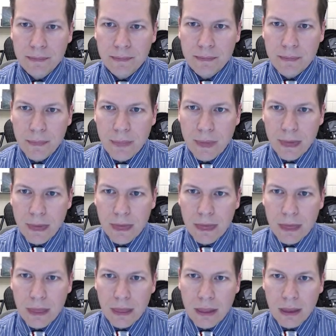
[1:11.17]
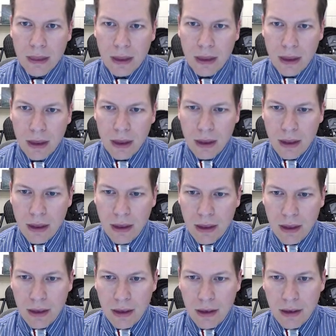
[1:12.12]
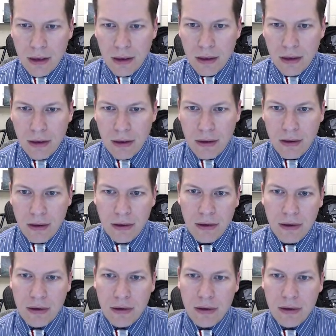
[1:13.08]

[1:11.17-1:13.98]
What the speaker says: (no one is talking)